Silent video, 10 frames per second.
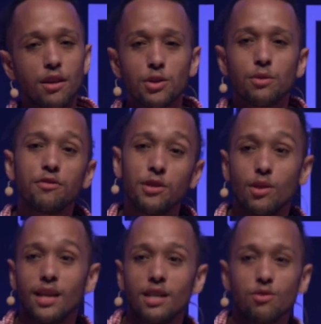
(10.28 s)
talk through a
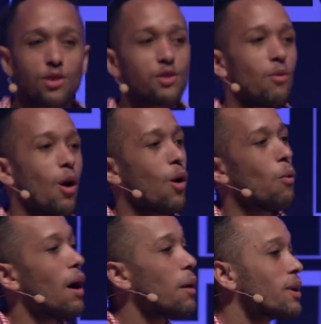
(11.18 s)
few things. First of all,
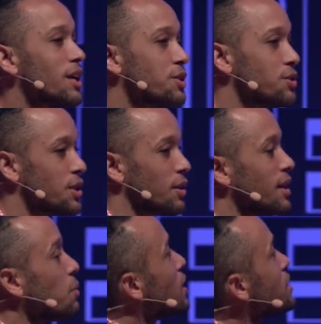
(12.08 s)
why would I choose
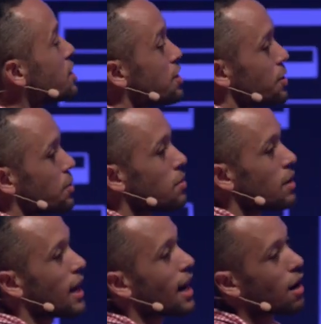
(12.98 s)
Unity? What does it do?
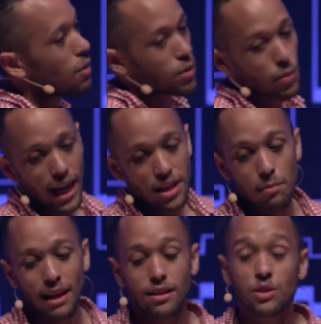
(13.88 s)
And how are we actually
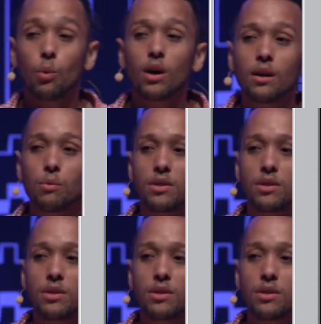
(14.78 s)
making this work